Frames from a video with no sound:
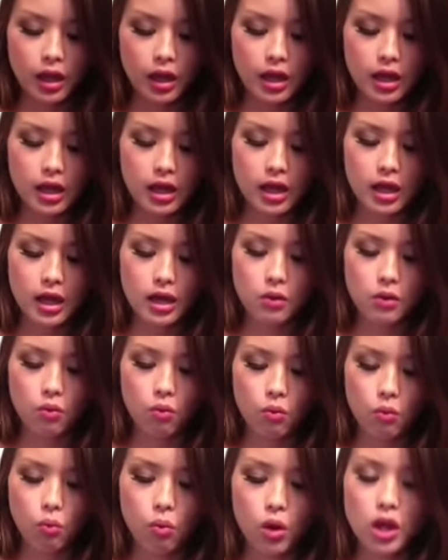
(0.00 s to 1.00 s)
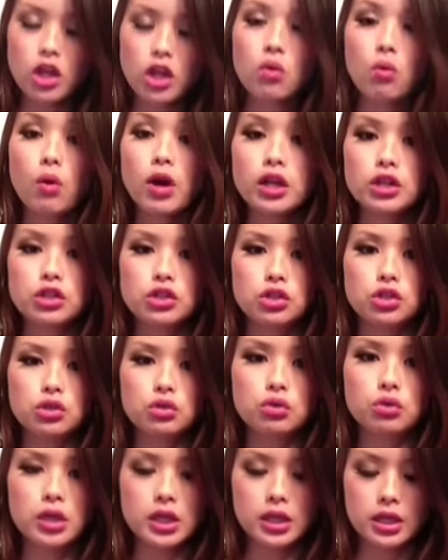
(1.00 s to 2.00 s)
And what you want to
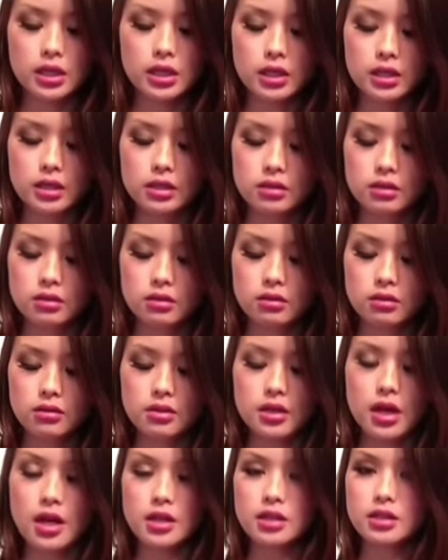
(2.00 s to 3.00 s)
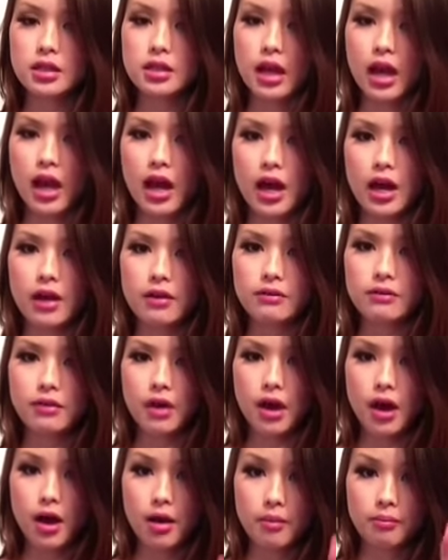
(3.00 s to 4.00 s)
do is, yes, they have
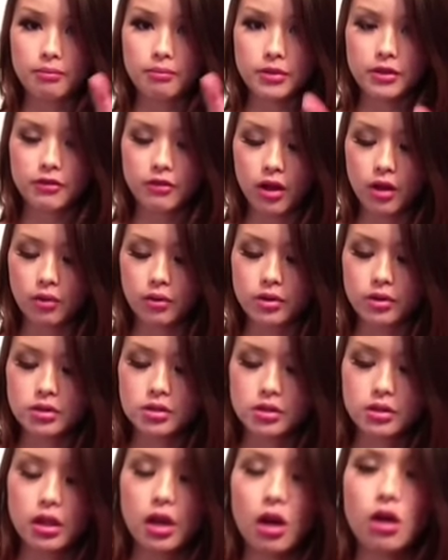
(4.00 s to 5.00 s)
um, the followers. They